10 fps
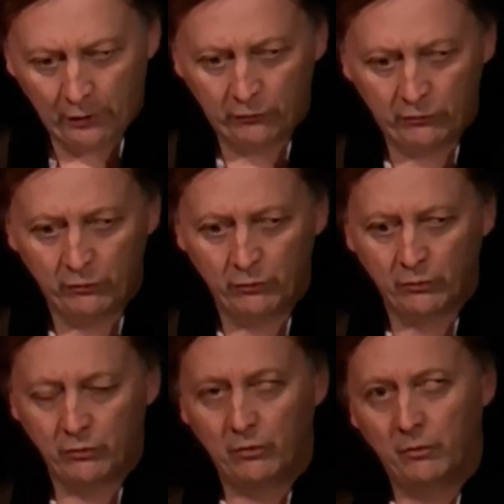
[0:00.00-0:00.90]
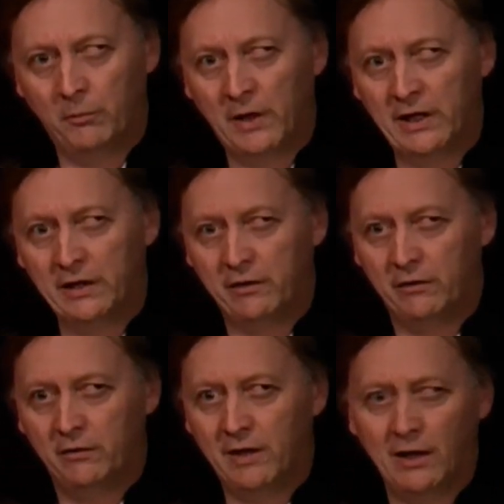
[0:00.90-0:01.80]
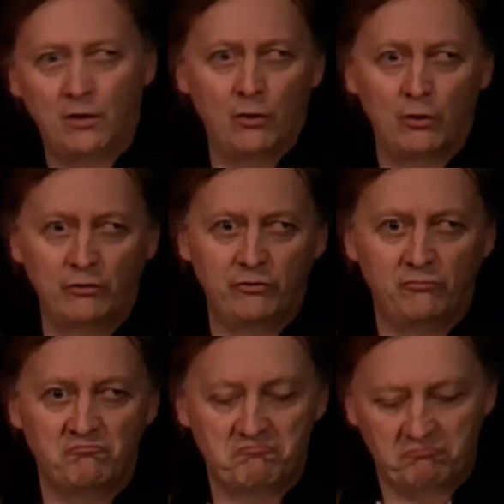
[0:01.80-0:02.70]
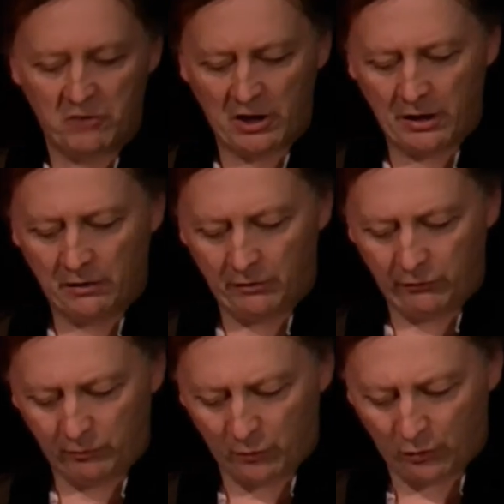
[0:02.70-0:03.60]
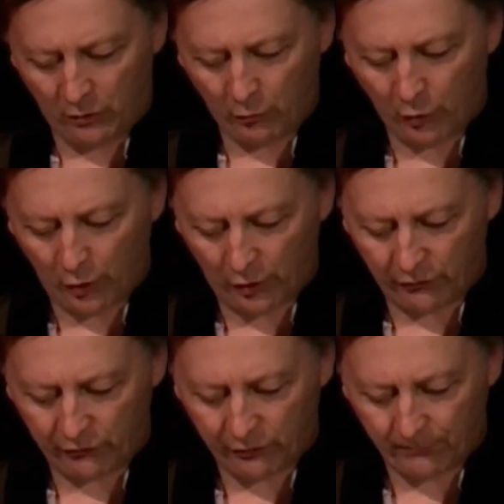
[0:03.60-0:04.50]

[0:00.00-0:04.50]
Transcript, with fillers: to make dialogues and small works.